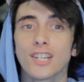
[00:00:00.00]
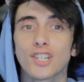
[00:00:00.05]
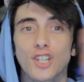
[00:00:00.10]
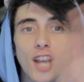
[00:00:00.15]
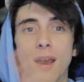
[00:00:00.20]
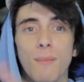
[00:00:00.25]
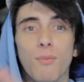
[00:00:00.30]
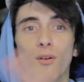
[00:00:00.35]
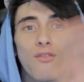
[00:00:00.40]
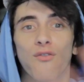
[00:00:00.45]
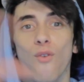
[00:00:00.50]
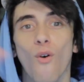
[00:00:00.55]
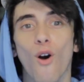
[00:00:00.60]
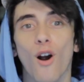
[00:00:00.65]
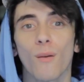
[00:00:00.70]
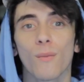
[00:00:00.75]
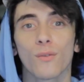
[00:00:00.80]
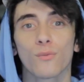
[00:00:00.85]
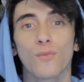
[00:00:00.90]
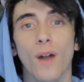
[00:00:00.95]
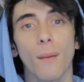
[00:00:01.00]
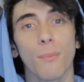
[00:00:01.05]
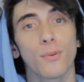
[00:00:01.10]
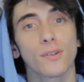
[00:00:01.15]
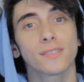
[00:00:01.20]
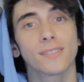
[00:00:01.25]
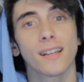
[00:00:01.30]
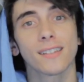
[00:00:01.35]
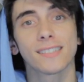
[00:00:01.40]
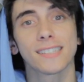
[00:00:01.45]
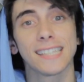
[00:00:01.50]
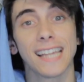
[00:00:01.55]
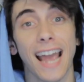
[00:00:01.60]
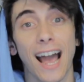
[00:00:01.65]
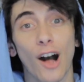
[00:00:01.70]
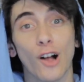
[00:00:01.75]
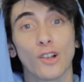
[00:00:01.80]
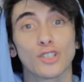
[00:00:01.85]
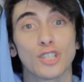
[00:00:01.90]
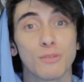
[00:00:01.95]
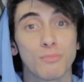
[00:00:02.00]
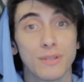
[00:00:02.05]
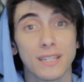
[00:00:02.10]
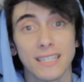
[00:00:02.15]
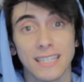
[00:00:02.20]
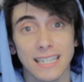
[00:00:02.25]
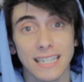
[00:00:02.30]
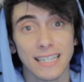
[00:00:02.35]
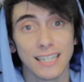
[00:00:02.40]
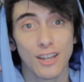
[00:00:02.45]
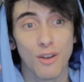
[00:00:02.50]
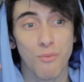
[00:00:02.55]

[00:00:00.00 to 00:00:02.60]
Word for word: shape, or form represents the LGBT